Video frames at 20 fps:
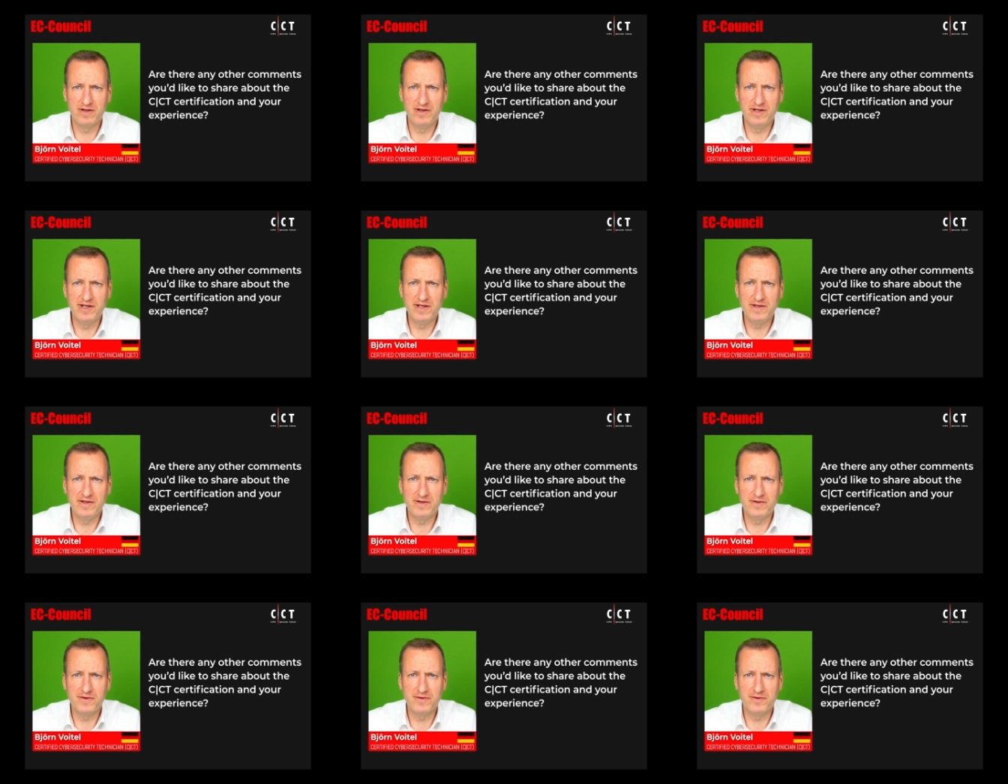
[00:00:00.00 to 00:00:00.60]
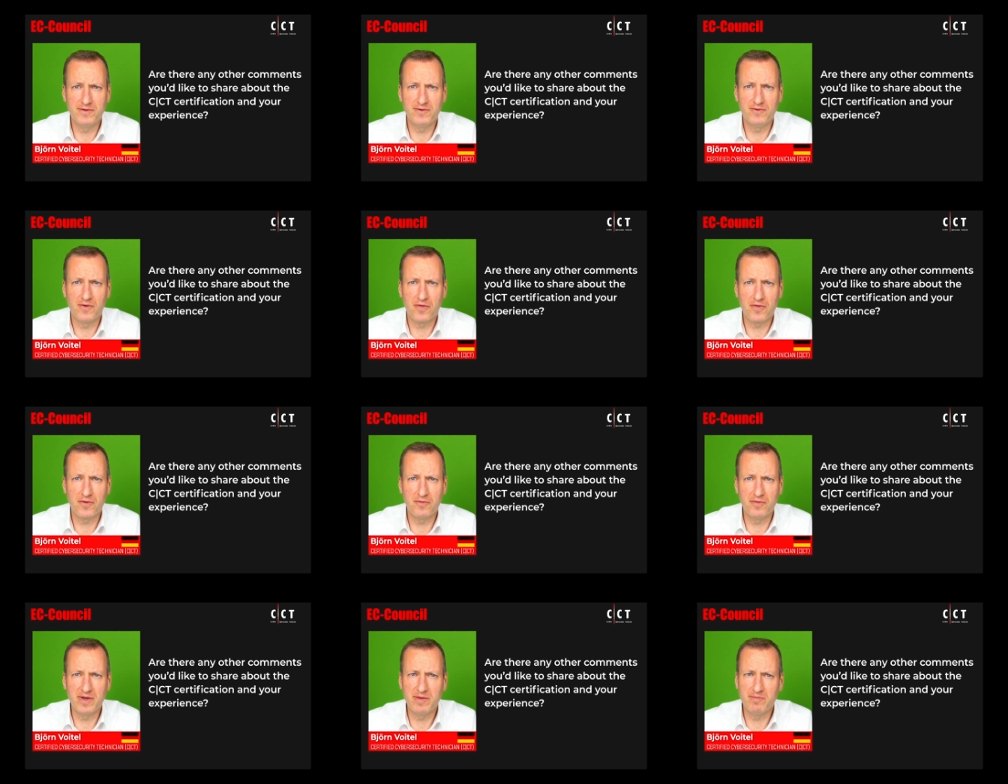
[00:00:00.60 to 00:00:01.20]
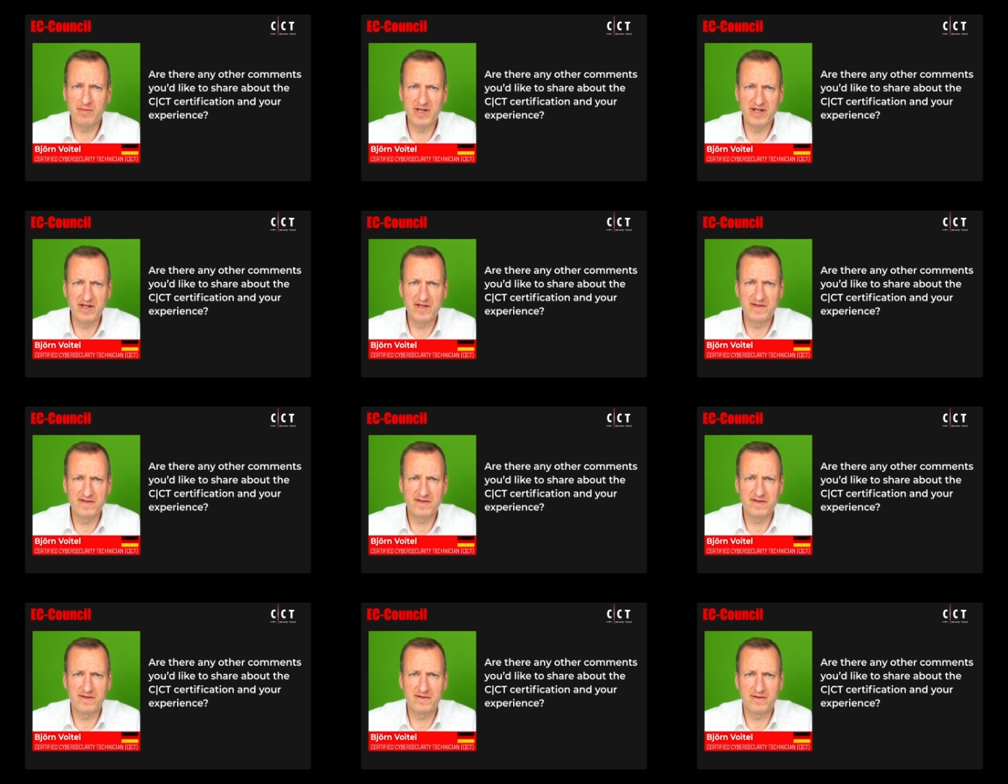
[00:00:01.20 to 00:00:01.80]
lead you to three
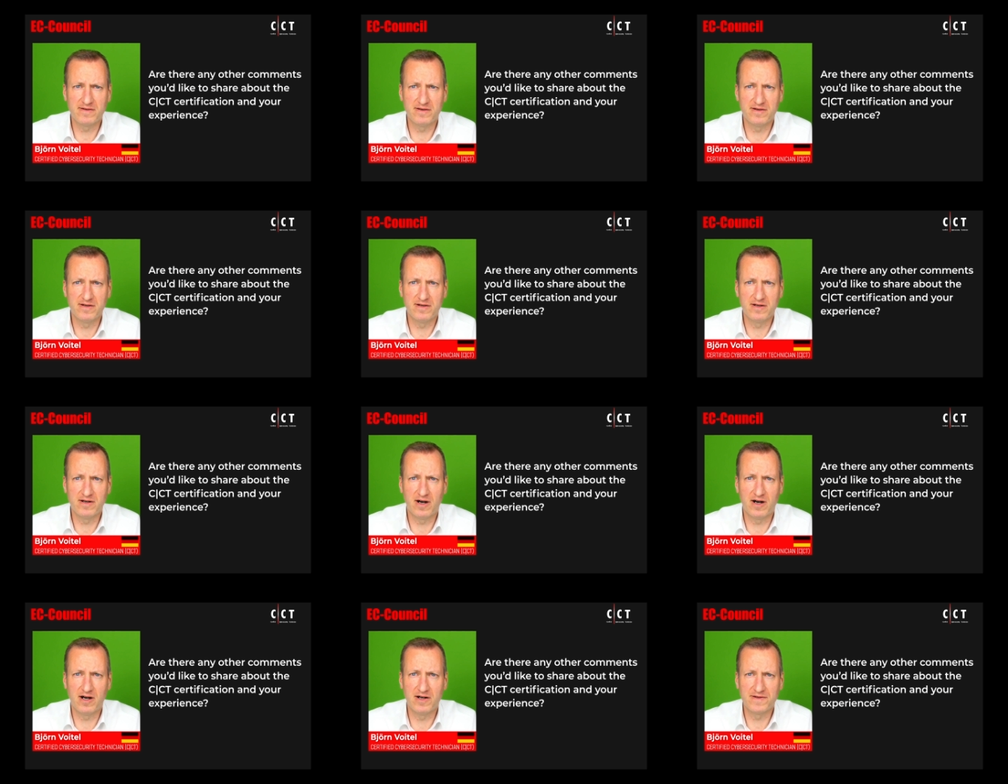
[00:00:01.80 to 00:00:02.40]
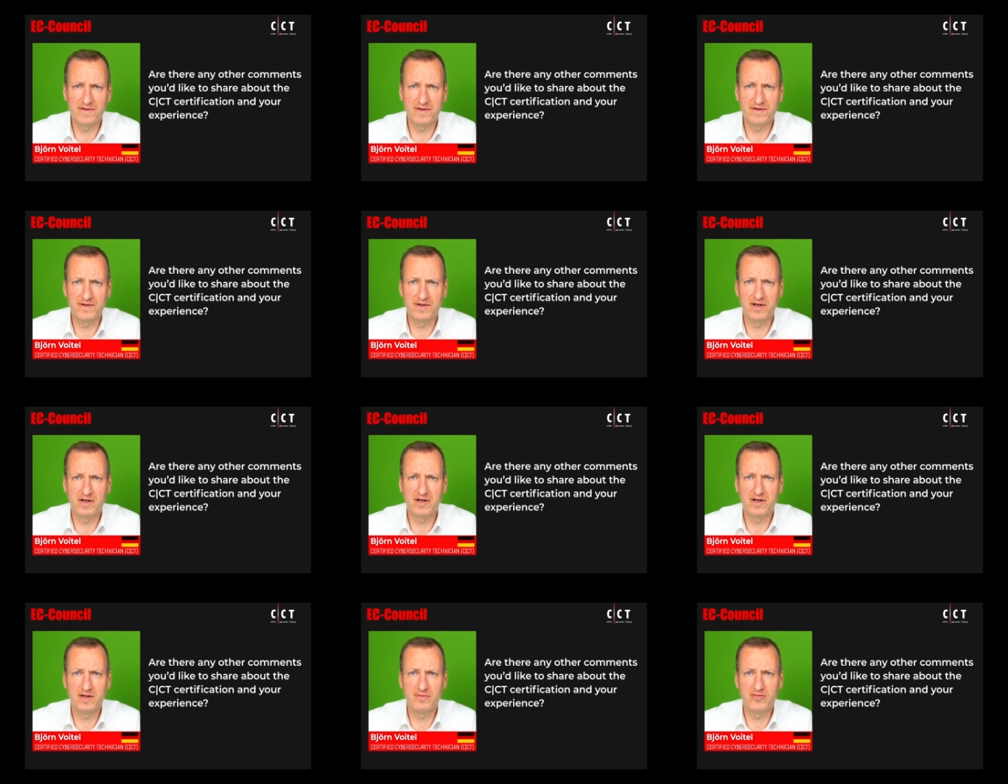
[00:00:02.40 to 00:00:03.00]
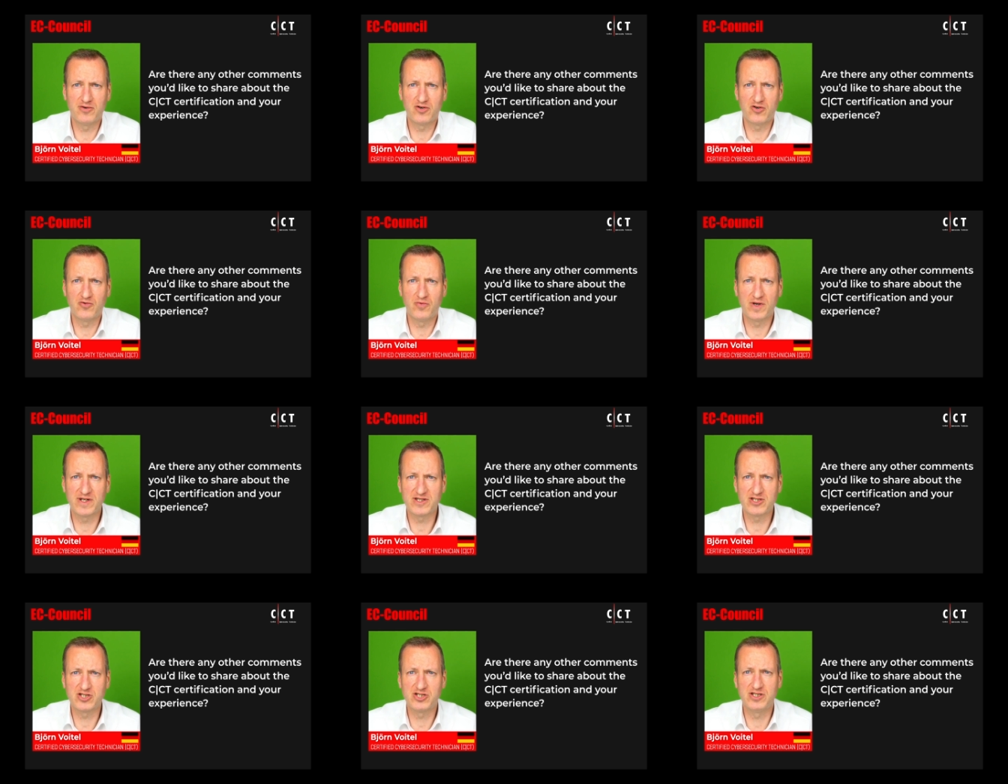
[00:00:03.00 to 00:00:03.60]
minutes uh, answer time per
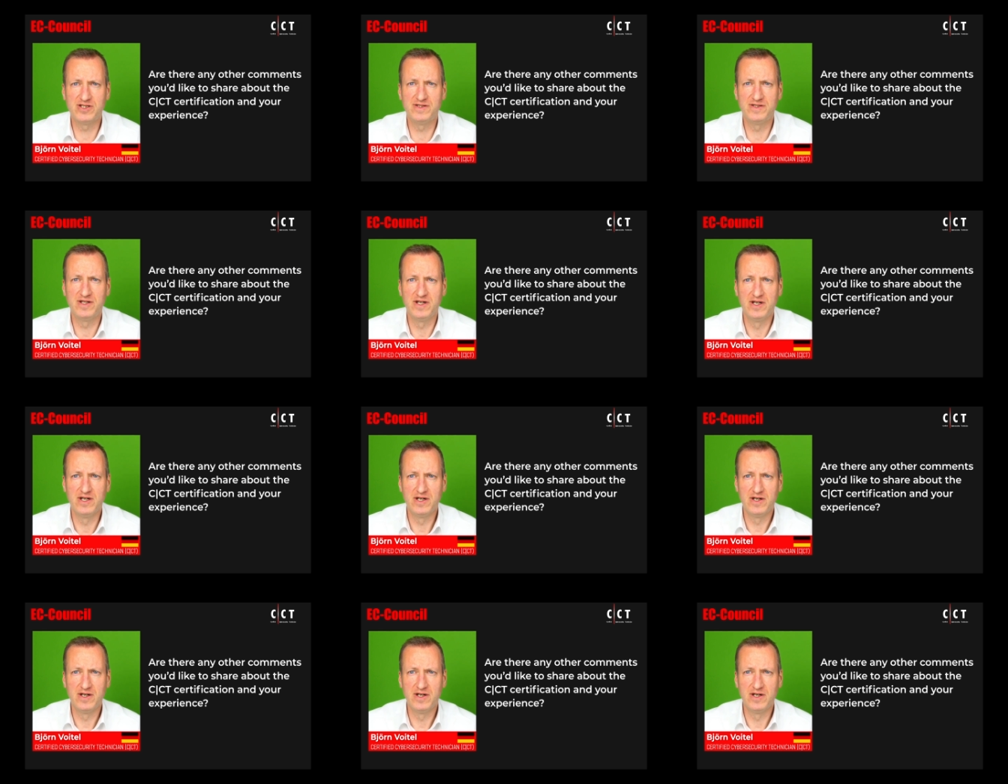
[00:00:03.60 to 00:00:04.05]
question.